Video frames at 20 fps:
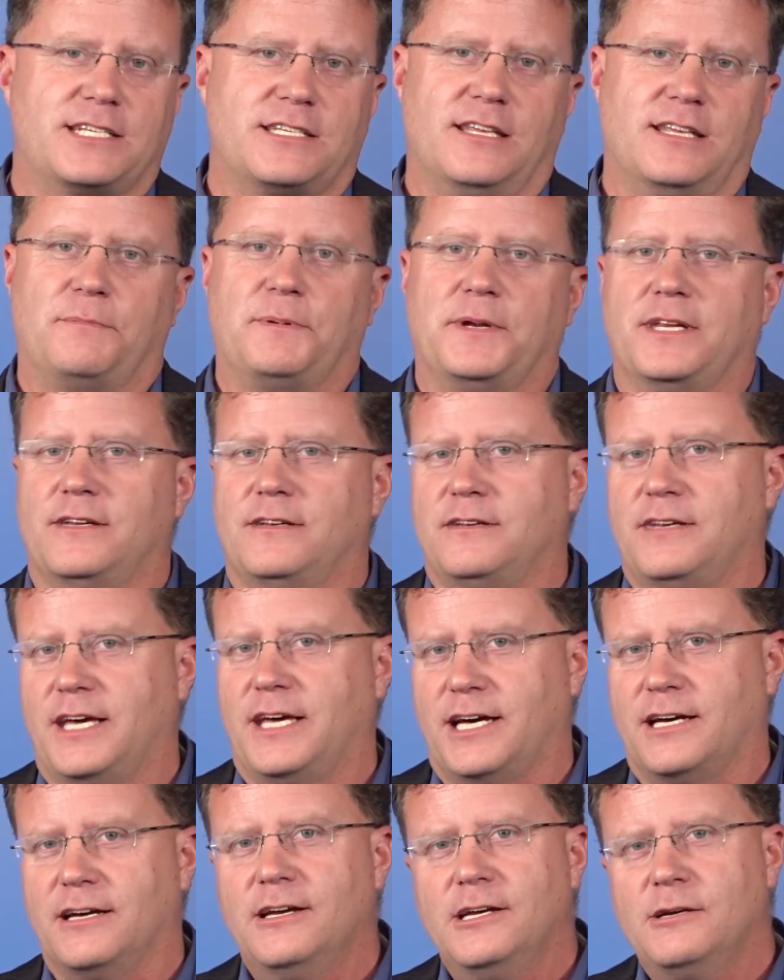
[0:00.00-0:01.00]
sleeping
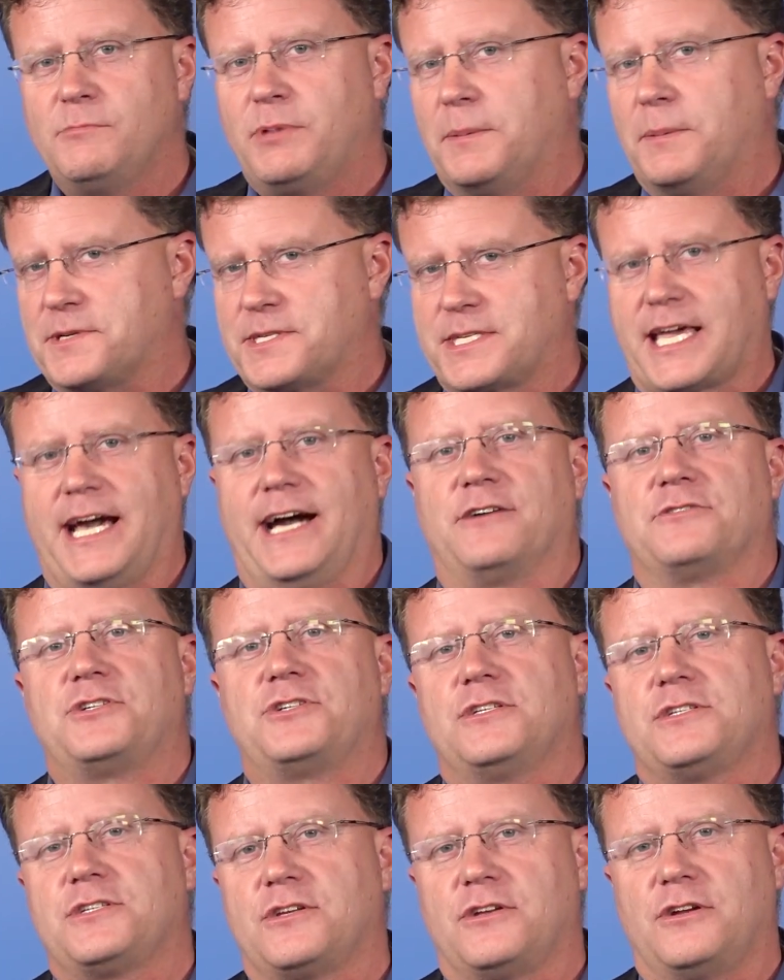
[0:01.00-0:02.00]
in people's
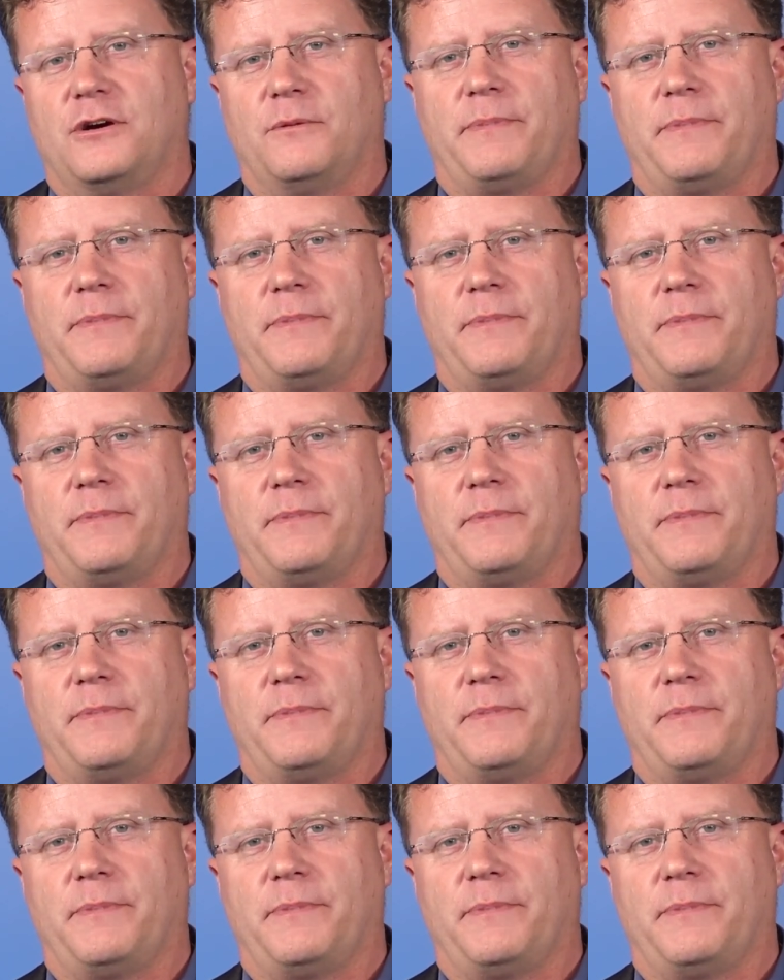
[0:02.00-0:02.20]
couches or their